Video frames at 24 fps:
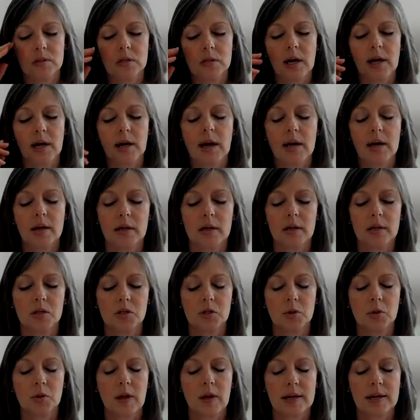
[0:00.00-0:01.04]
ended in
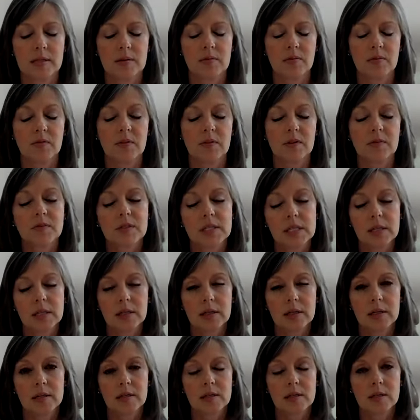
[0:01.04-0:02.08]

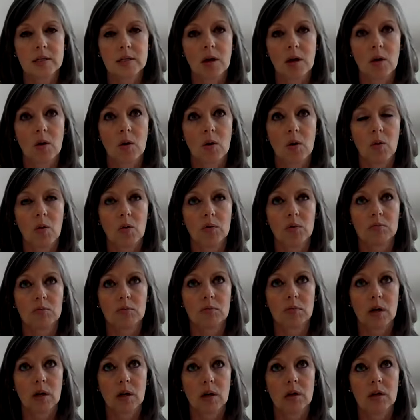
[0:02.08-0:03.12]
2015, so
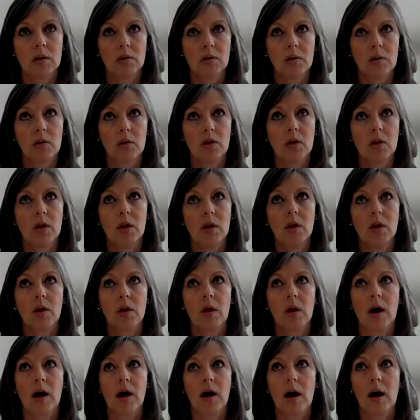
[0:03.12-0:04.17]

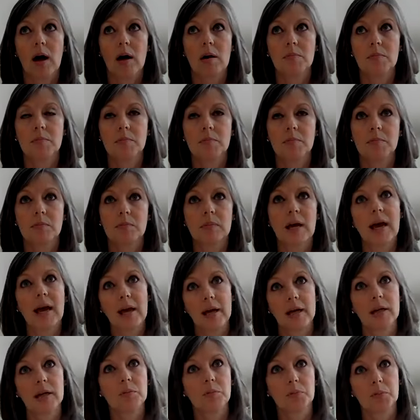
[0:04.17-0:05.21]
I'm
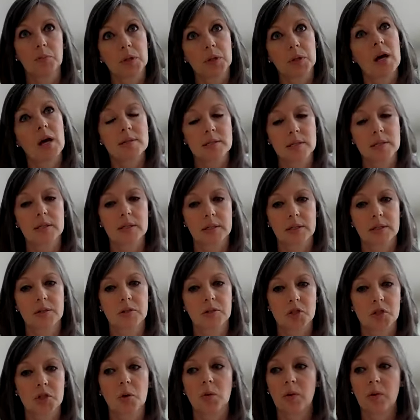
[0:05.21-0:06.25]
8+
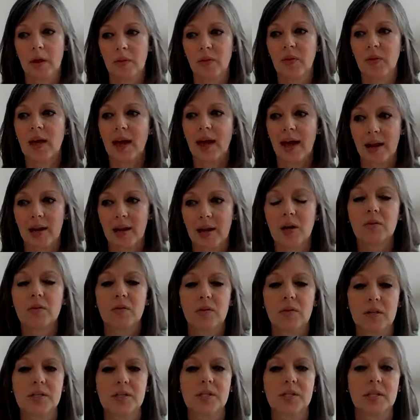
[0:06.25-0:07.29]
years. So at the end of
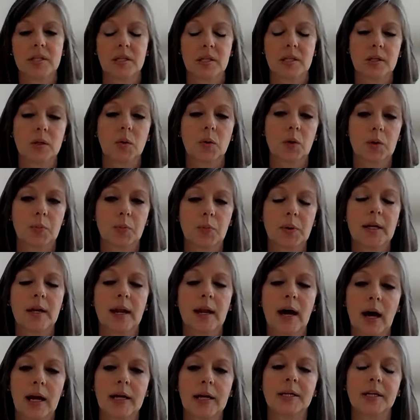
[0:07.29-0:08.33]
this year would be
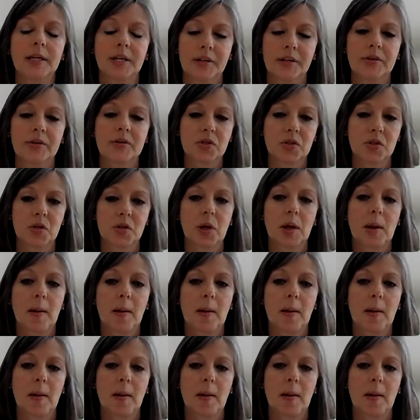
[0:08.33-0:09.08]
9 years.